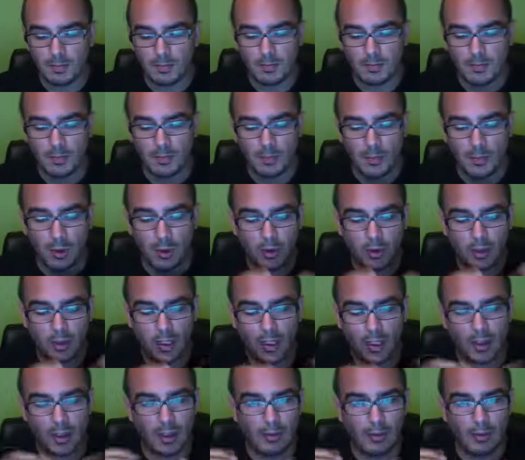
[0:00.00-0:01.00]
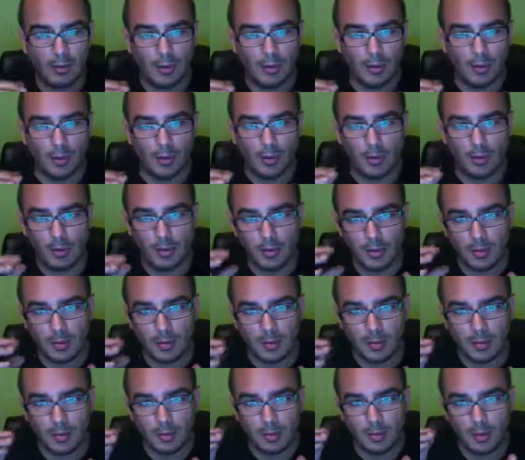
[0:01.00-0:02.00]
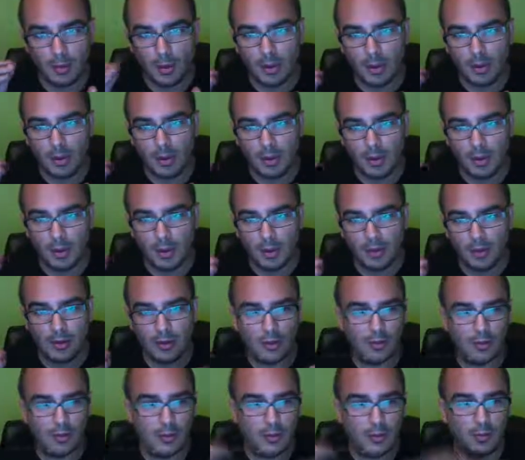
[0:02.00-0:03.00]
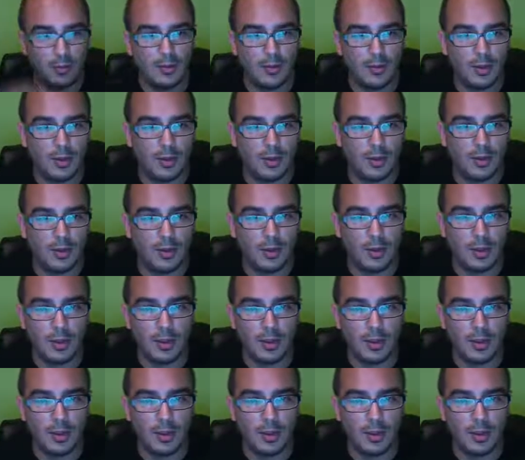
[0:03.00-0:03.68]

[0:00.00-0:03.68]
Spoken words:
multi-level bullet point system. So